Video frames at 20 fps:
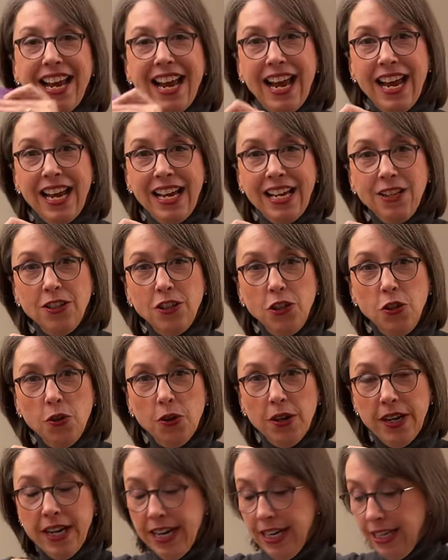a
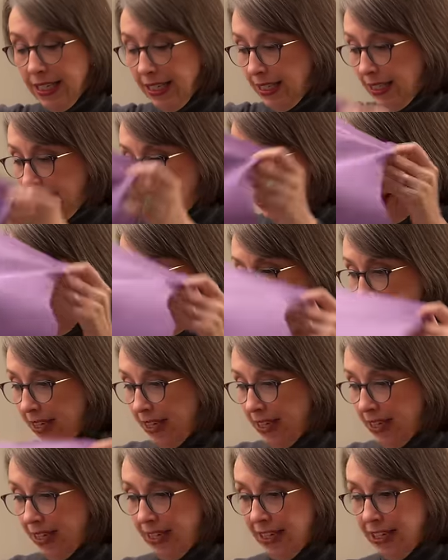glorious
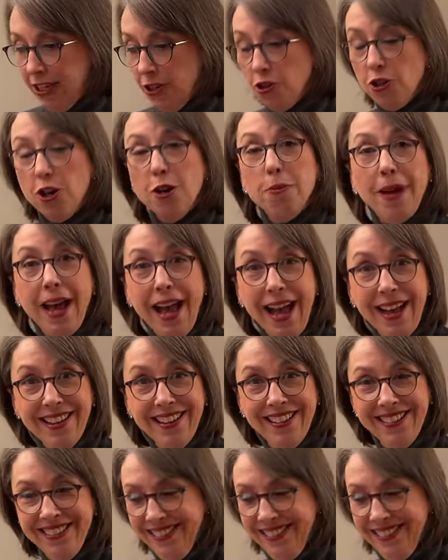shirt back.